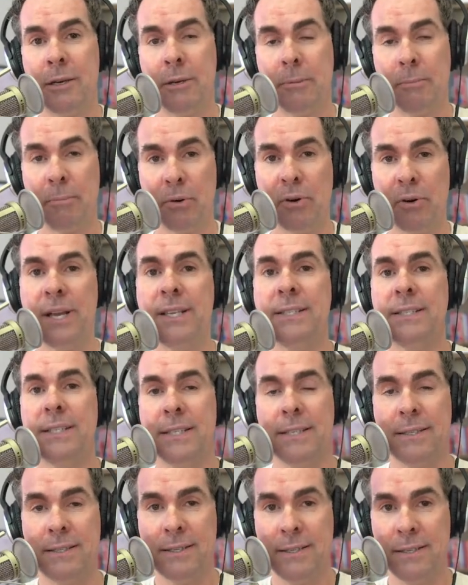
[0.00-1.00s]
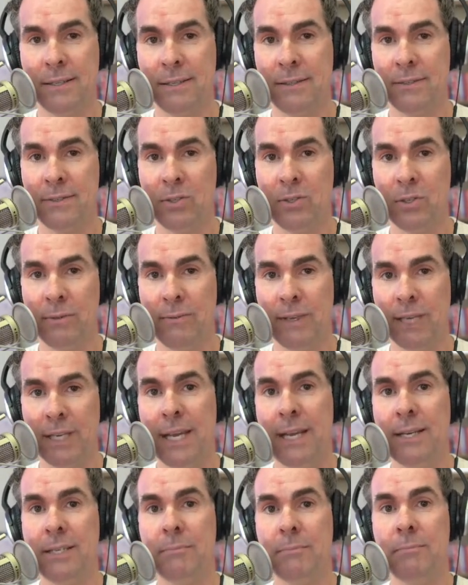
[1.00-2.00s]
present to the
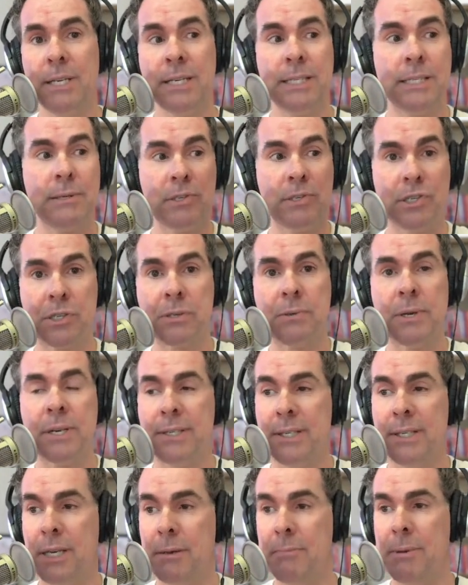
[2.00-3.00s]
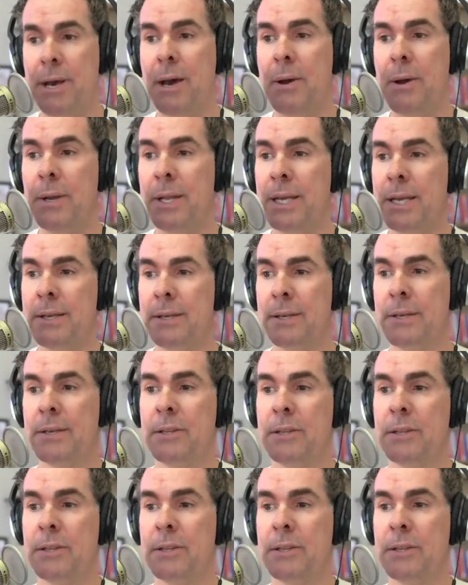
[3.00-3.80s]
vacation because I was stressing about the